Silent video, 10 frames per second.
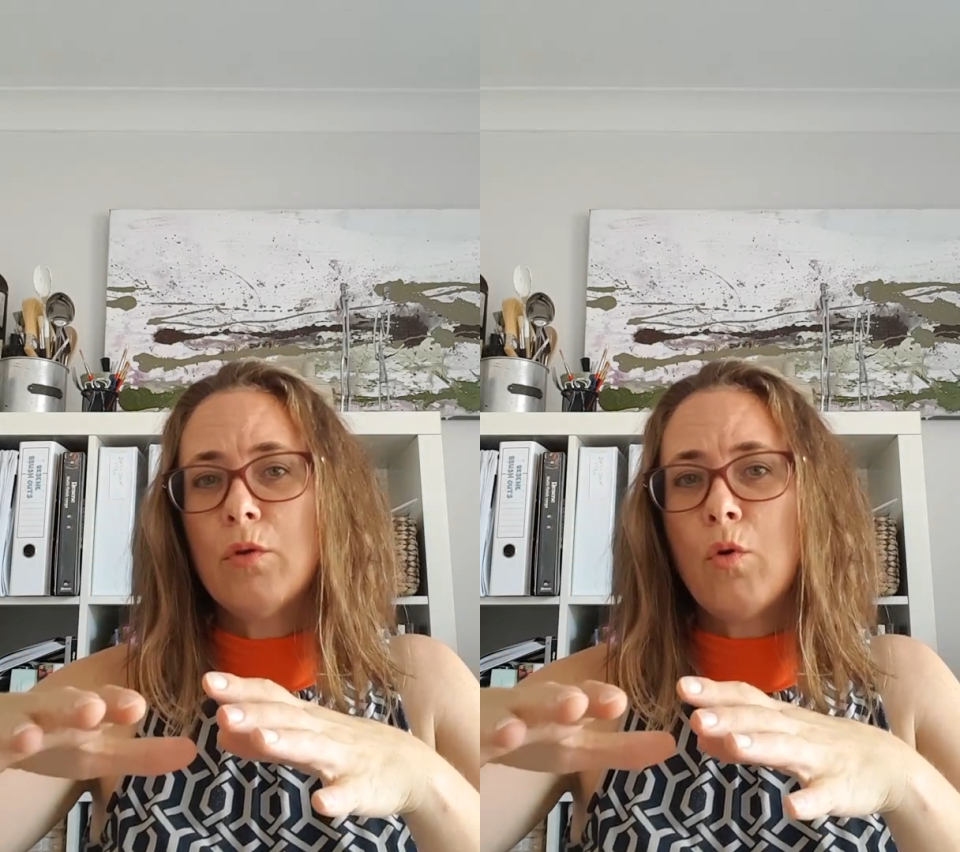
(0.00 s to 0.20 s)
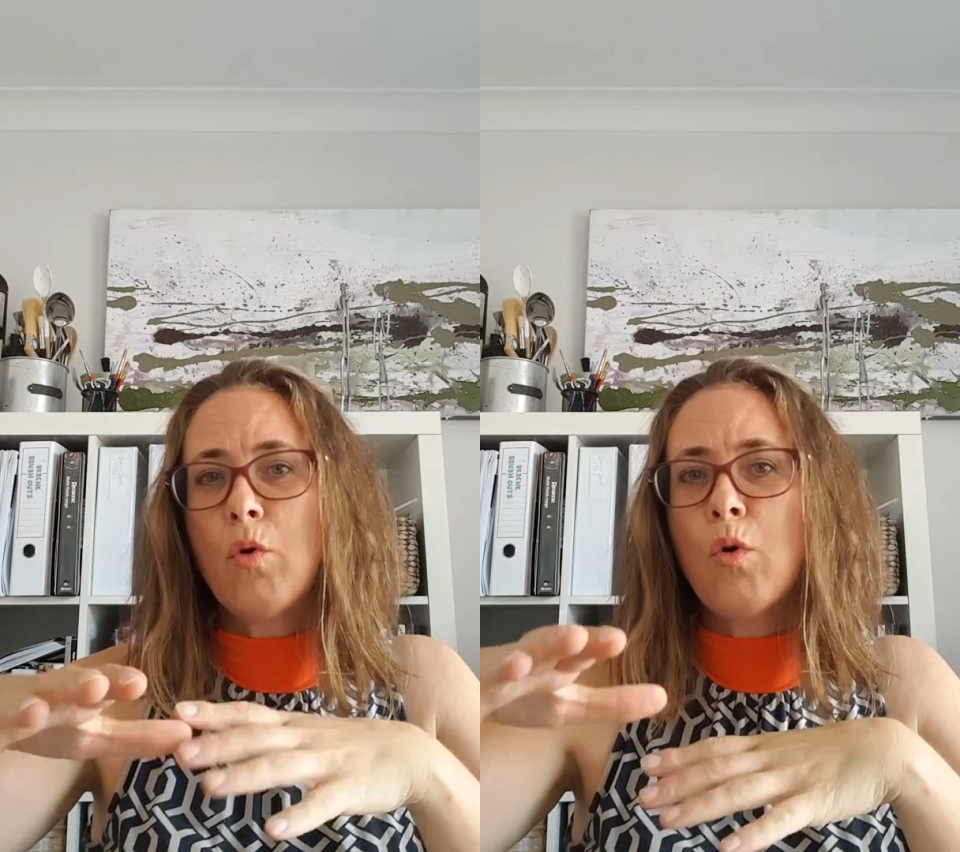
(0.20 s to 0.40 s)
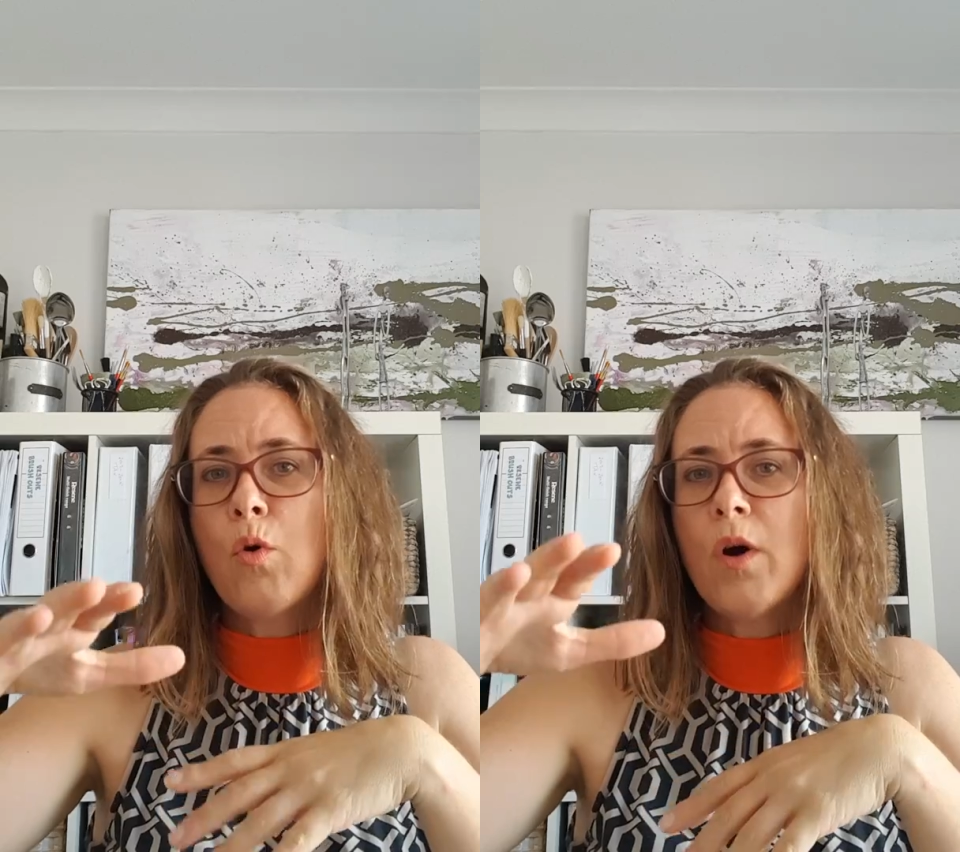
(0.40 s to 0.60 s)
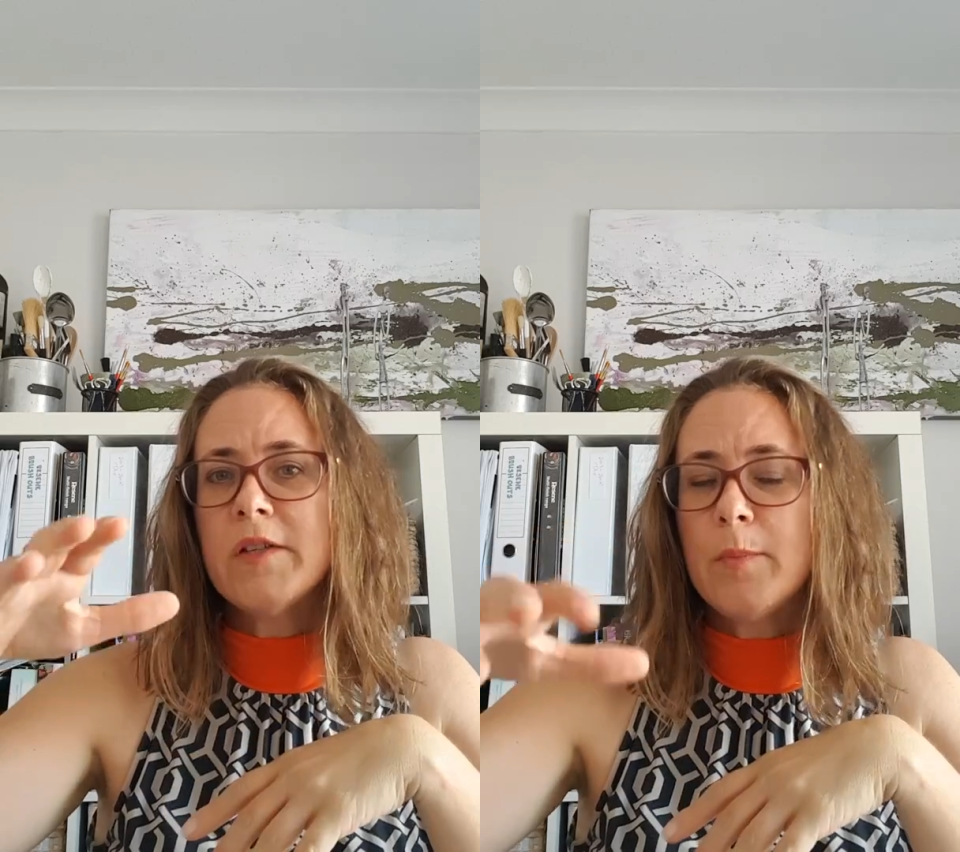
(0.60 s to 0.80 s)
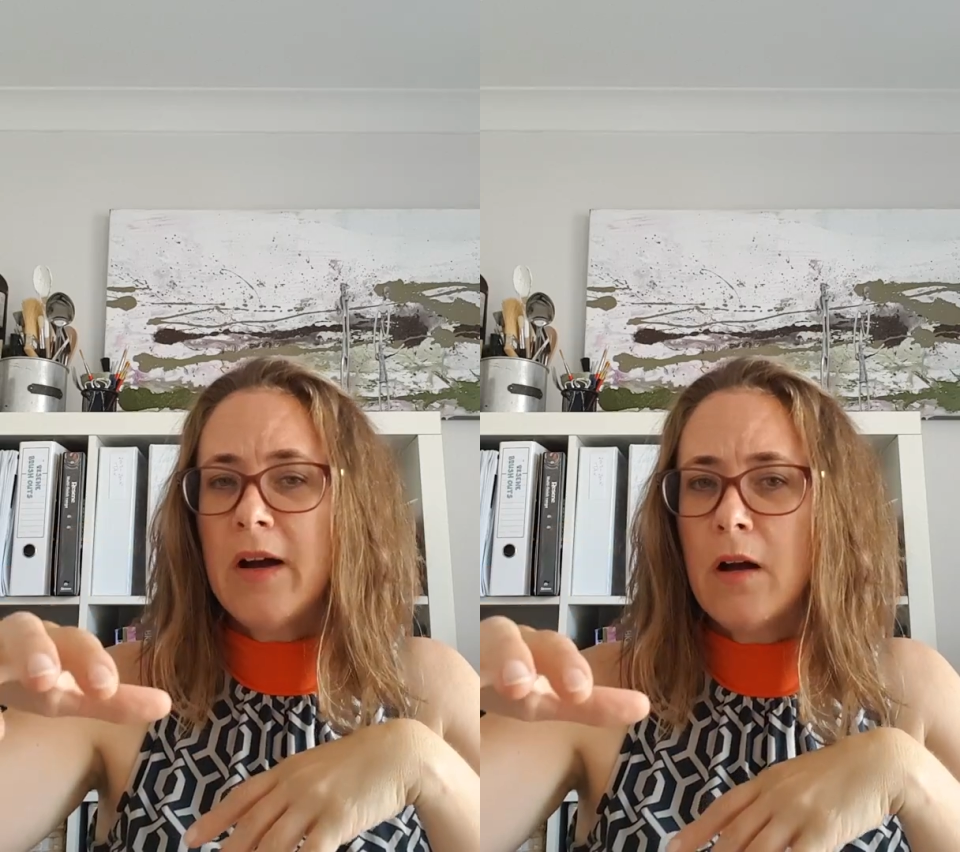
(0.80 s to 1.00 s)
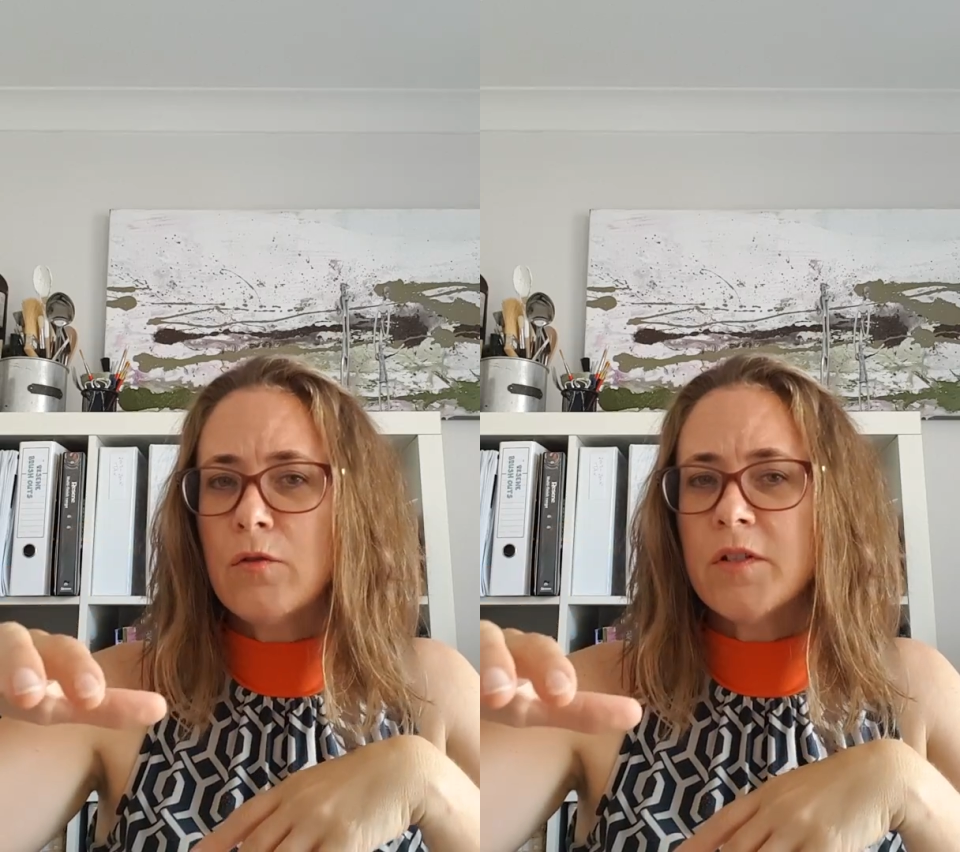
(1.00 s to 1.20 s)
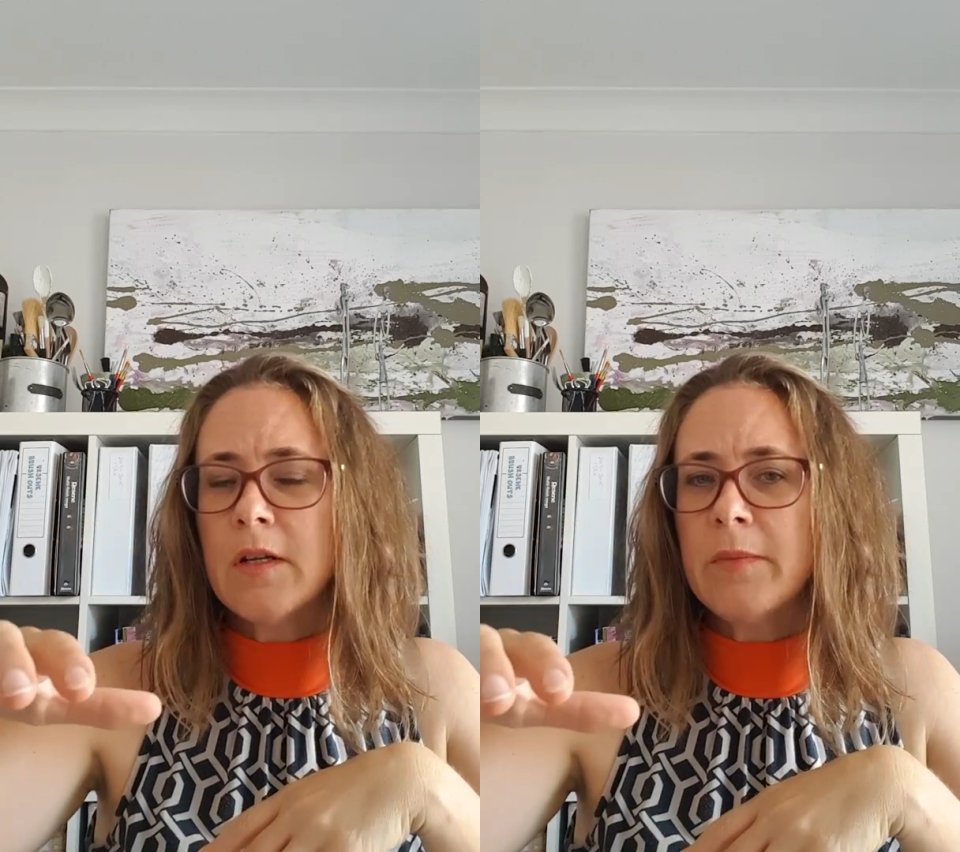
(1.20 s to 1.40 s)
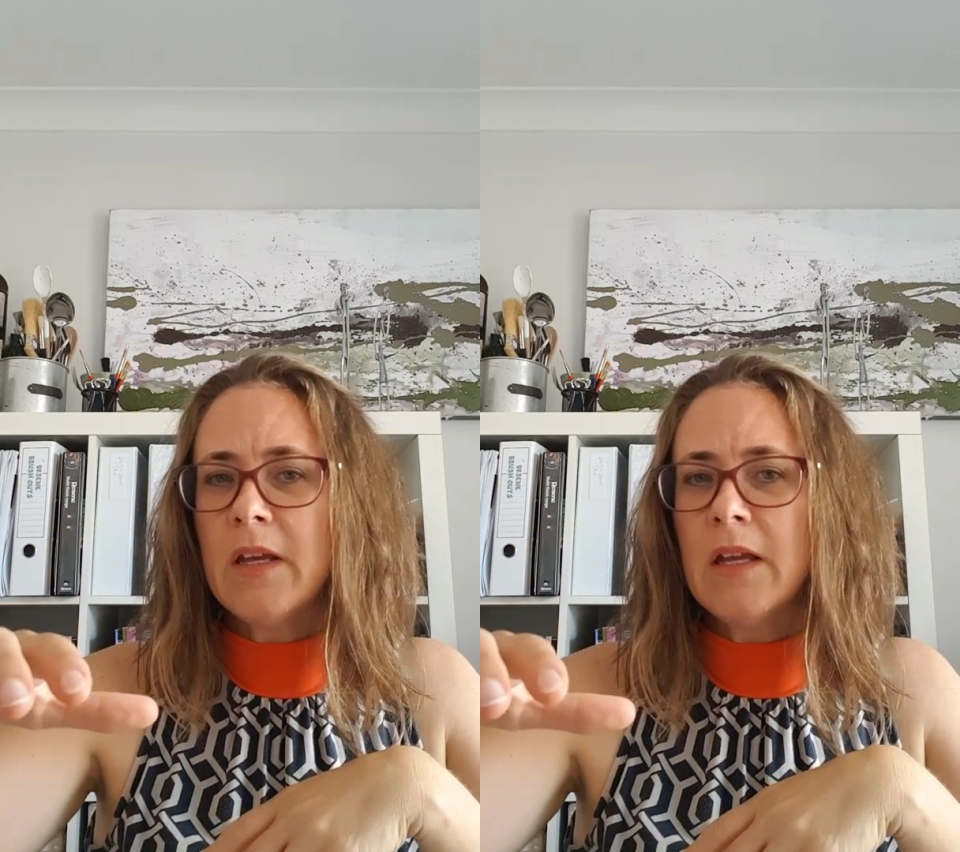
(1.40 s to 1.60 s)
or a spa or
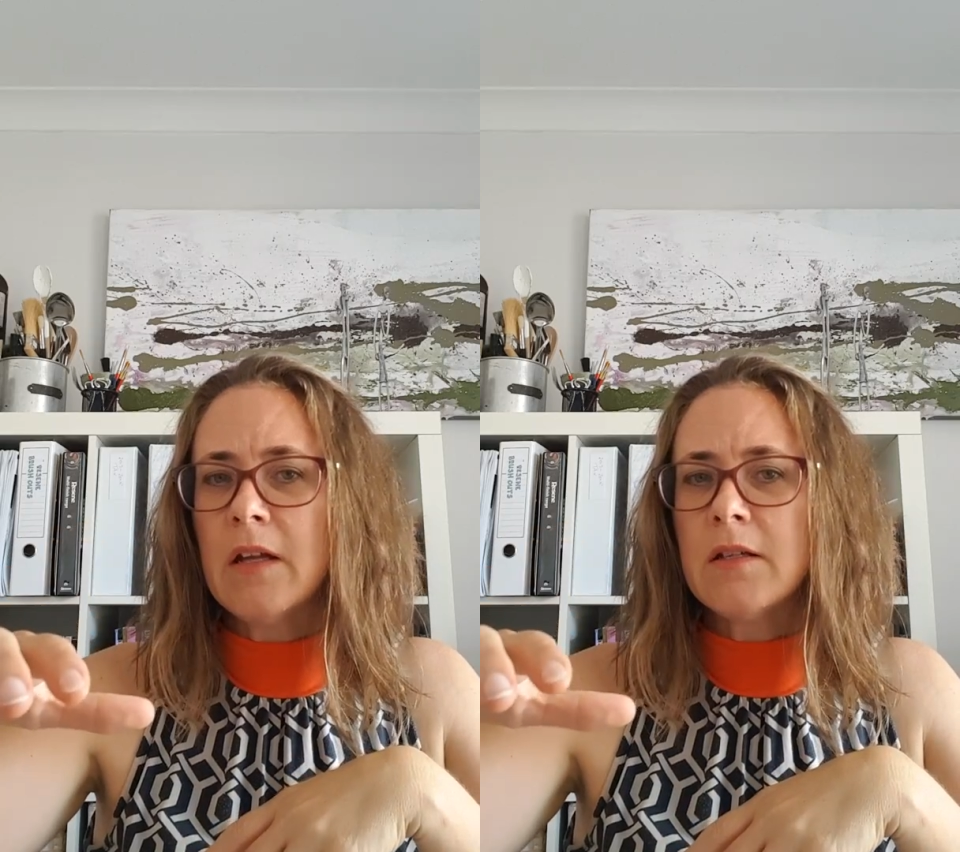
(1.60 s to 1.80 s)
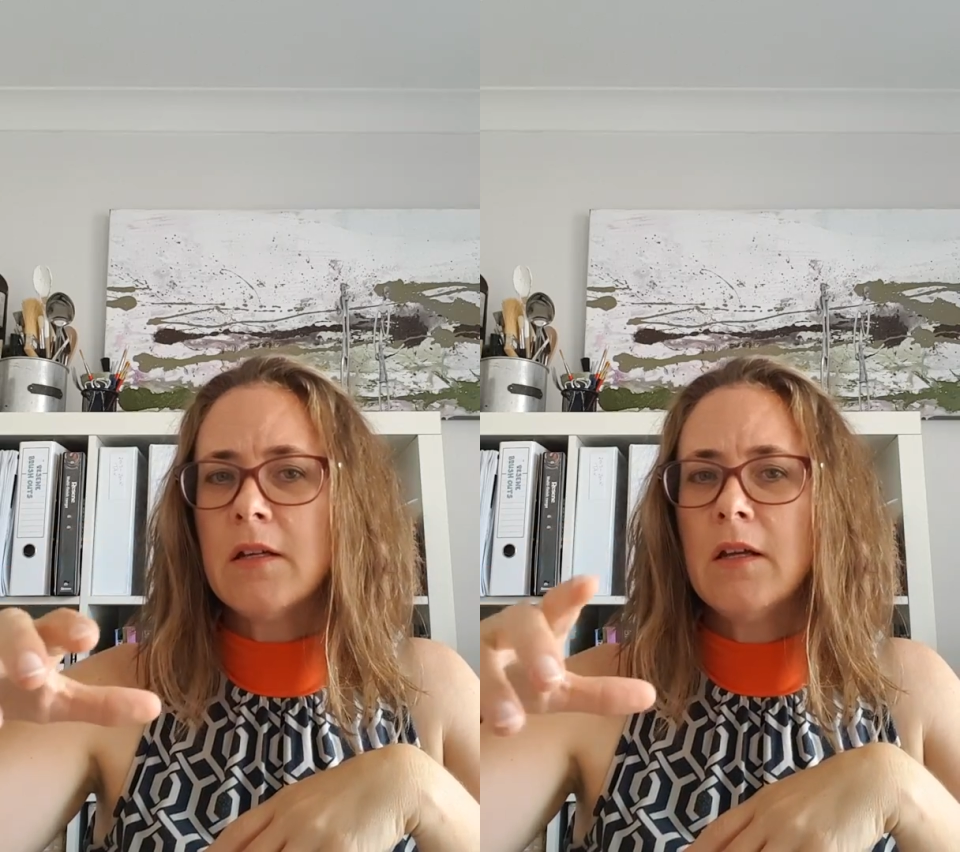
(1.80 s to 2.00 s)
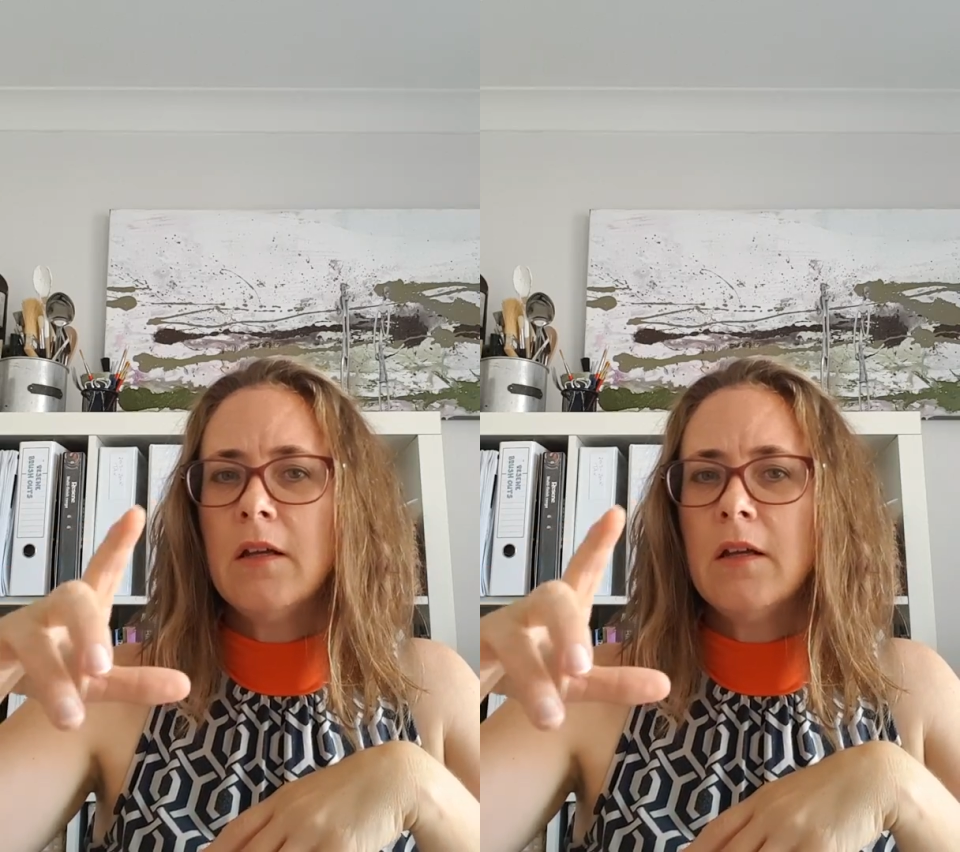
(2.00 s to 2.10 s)
something in it,